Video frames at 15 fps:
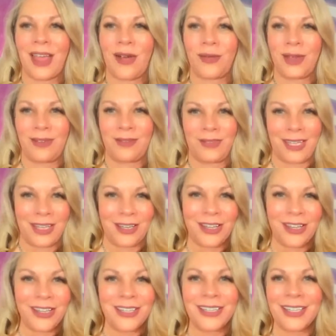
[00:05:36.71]
that we
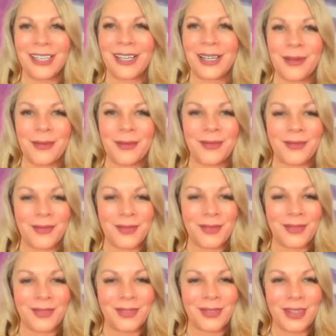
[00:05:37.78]
feel
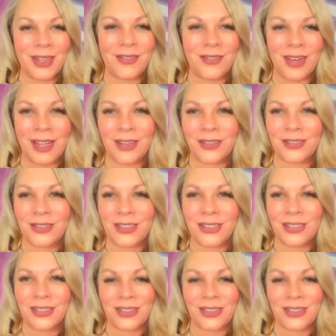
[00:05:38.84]
around